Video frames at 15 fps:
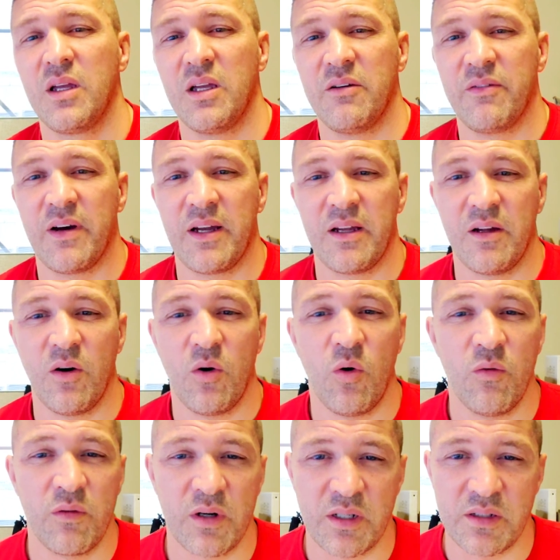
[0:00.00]
if I
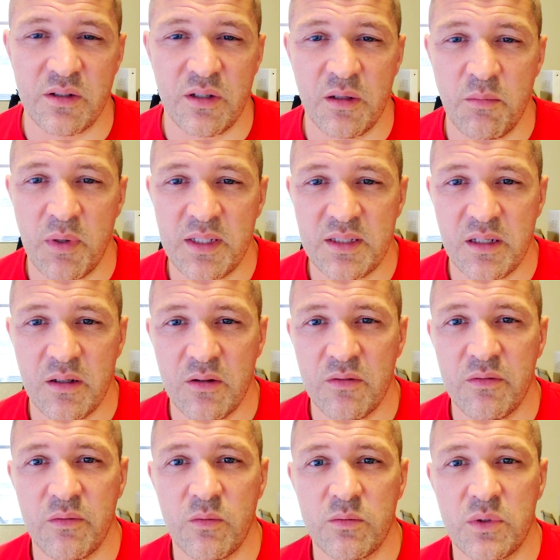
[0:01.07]
overexerted
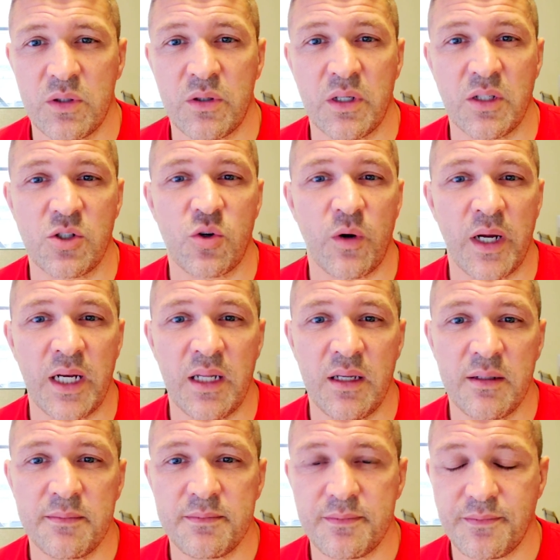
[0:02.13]
myself during
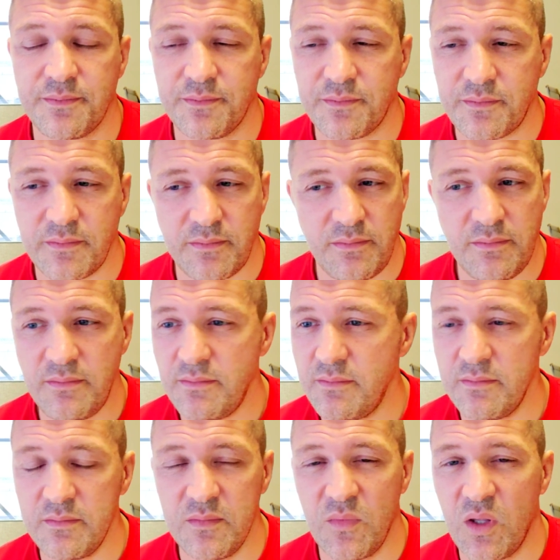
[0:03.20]
training,
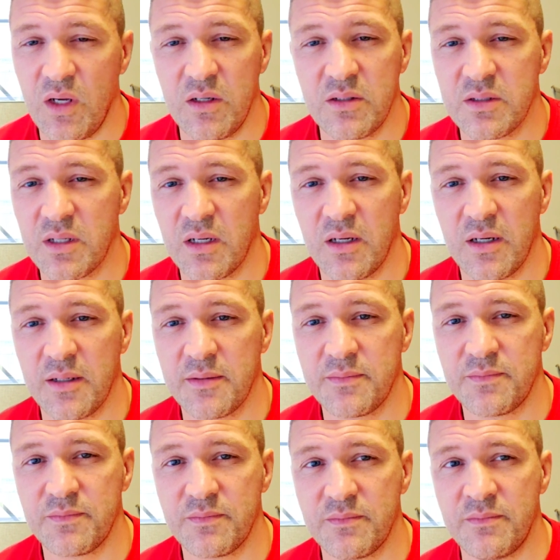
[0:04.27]
there's uh,
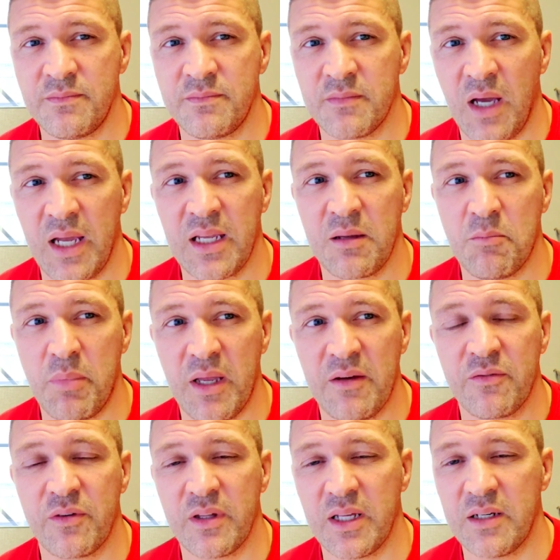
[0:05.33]
a, I can pay
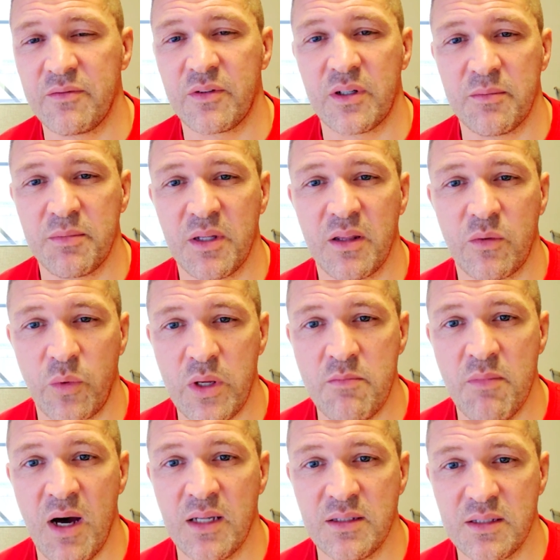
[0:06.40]
for that for up to three
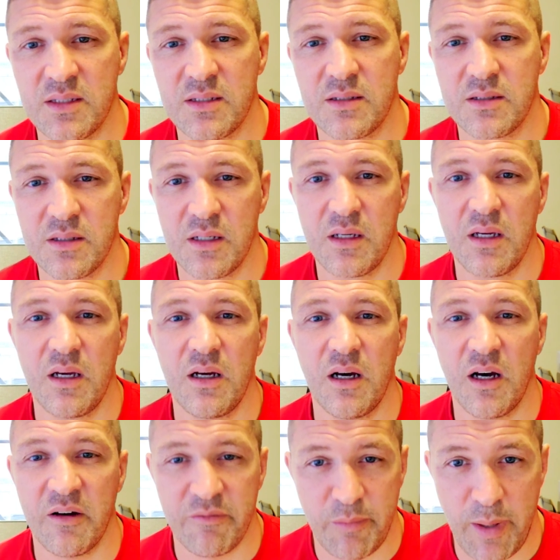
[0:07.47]
months
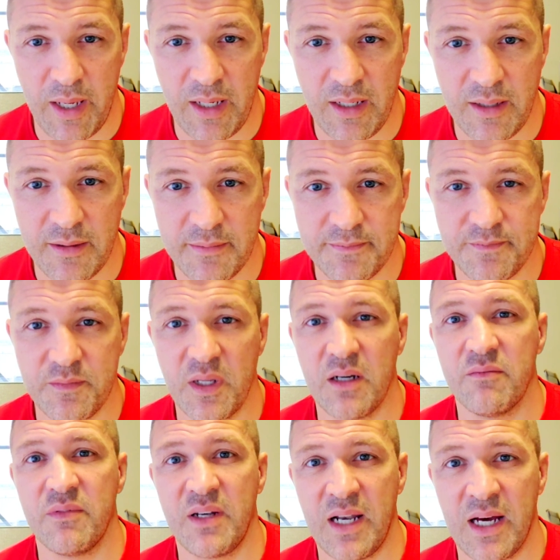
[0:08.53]
of pain,
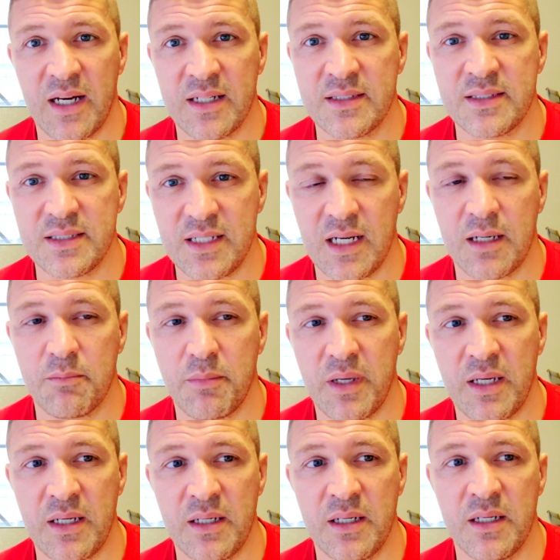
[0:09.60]
of non-stop
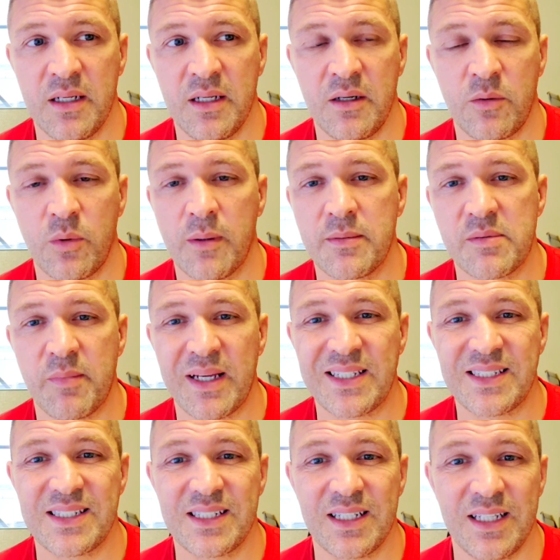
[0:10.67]
pain. It interrupts my
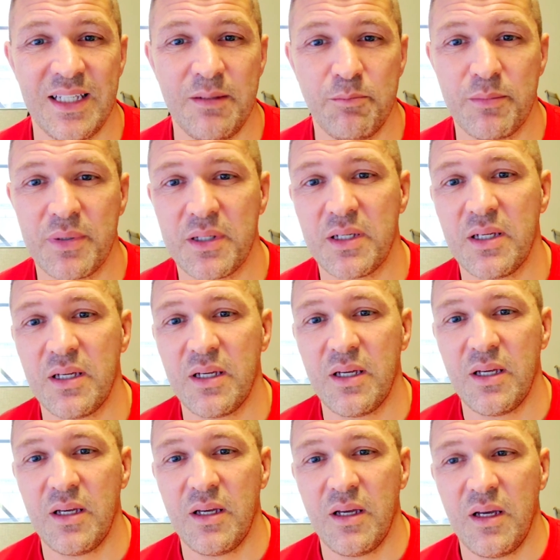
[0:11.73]
sleep.
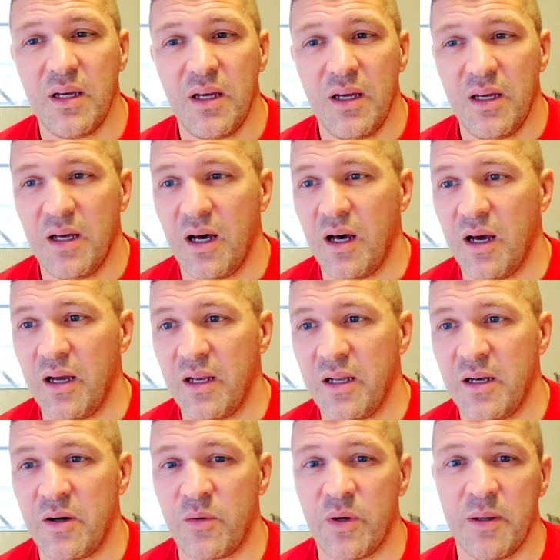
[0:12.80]
Uh, it
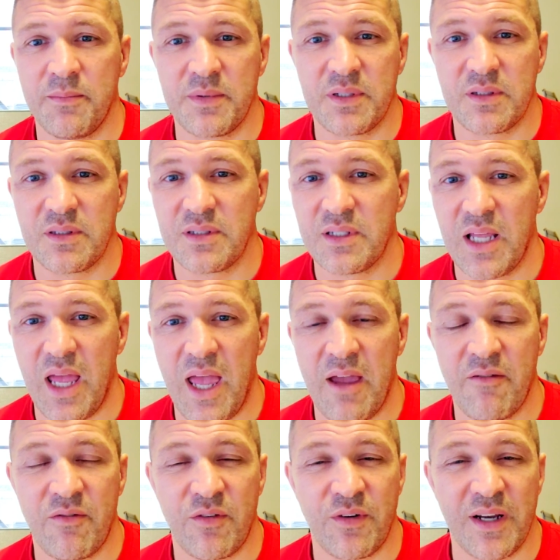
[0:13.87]
interrupts
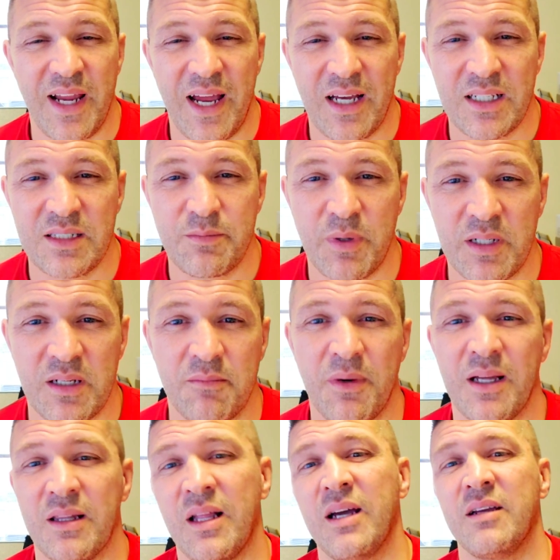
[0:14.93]
every aspect of
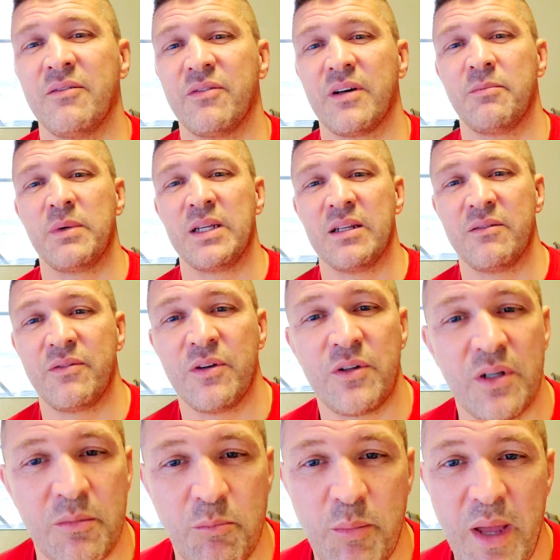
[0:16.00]
my life. I mean, if you're
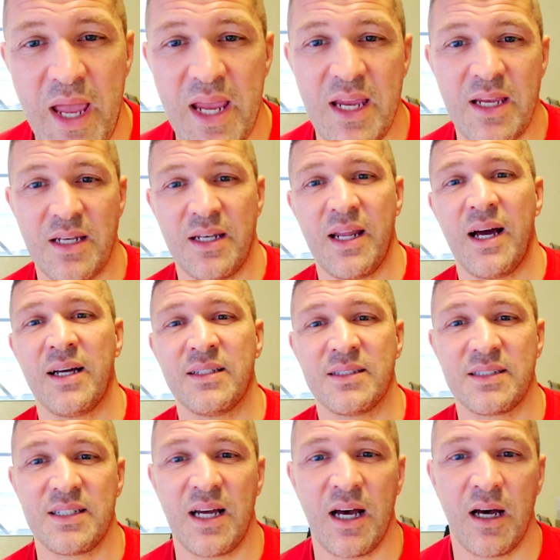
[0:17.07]
in pain
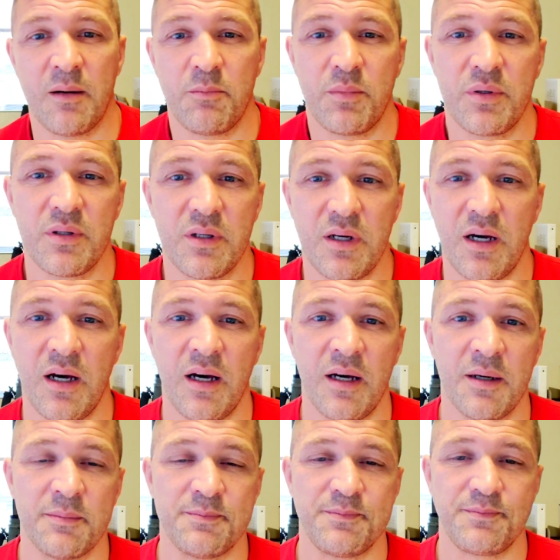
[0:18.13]
non-stop,
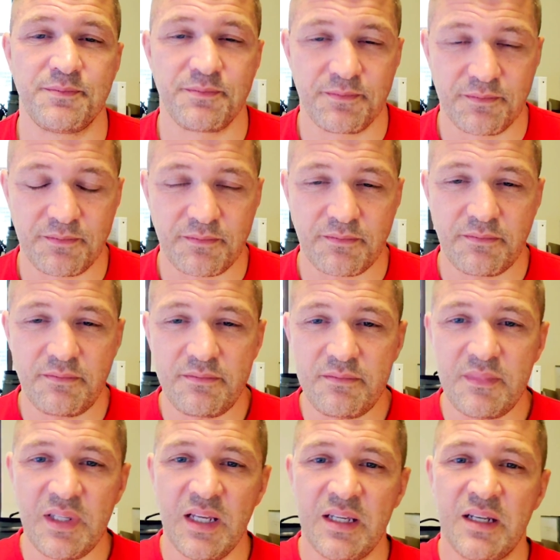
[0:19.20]
um,
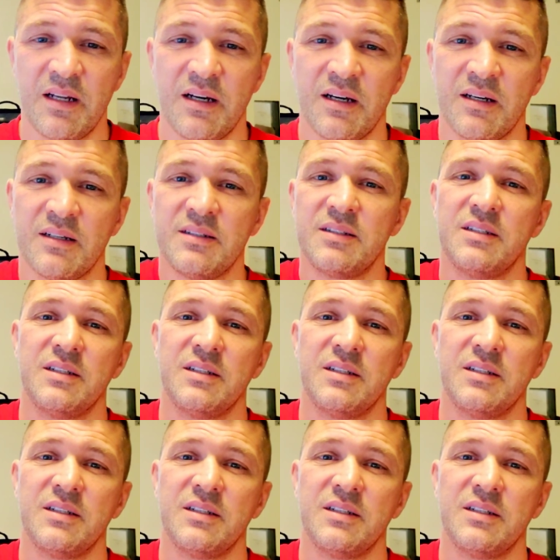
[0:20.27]
it, uh,